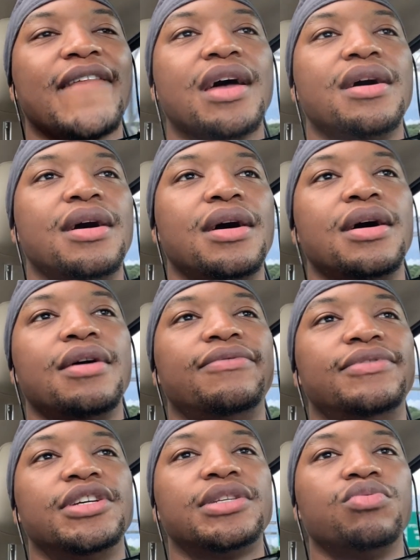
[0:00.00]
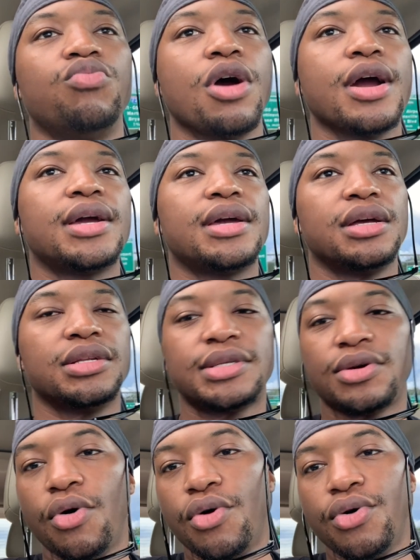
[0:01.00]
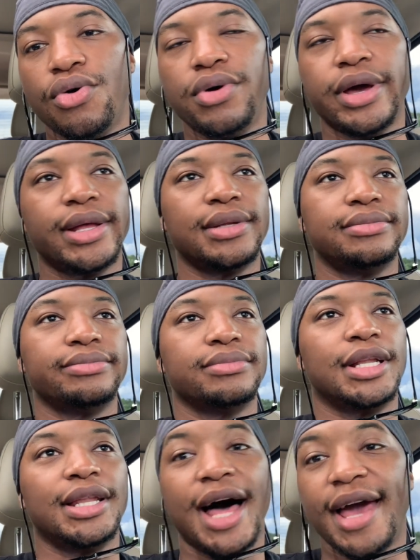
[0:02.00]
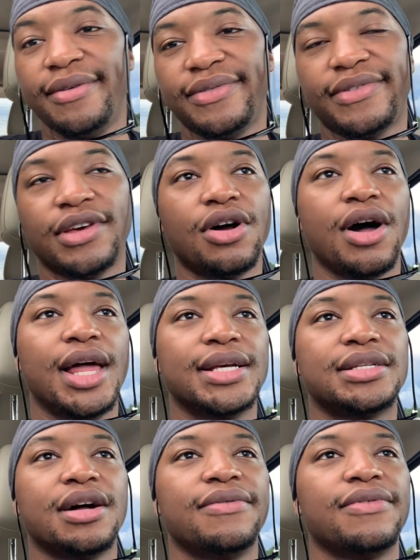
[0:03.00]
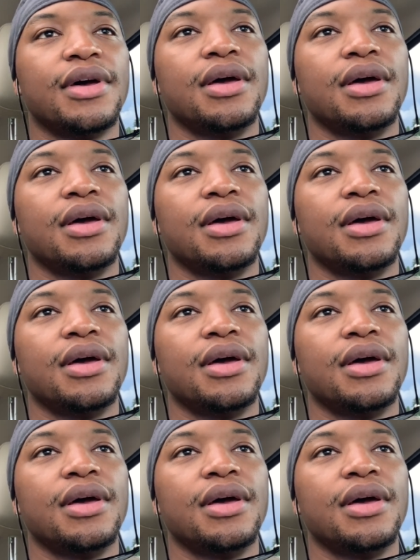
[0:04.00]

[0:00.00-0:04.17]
of just work and school and life and all that stuff.